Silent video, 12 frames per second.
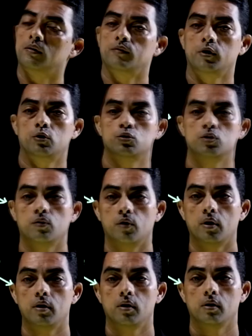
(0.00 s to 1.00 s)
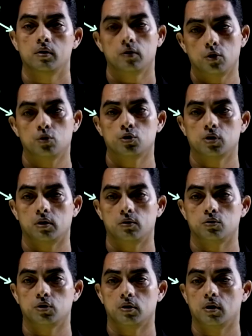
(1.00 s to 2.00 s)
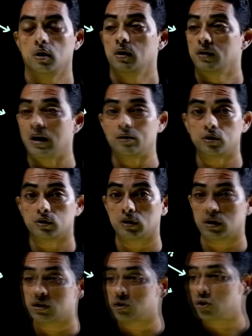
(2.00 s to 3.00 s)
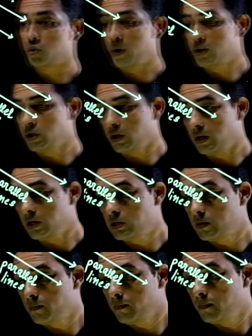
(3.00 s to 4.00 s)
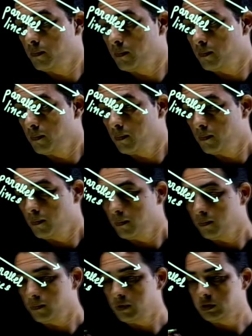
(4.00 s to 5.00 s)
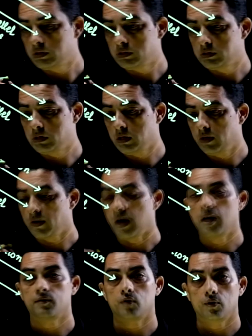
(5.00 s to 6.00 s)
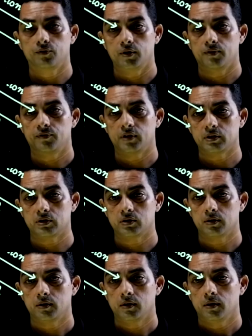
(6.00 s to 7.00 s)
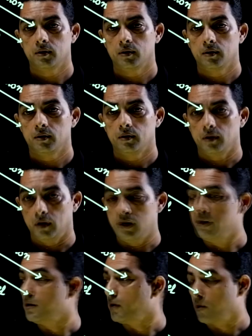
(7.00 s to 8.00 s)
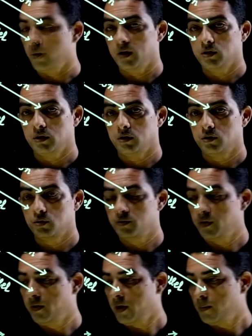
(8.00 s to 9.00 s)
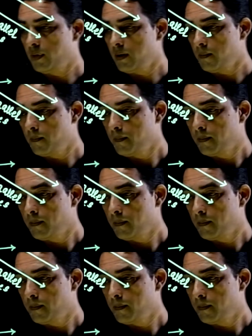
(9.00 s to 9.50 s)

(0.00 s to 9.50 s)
We use the word no solution. Now the third situation is, this is the graph of the first linear equation in two variable,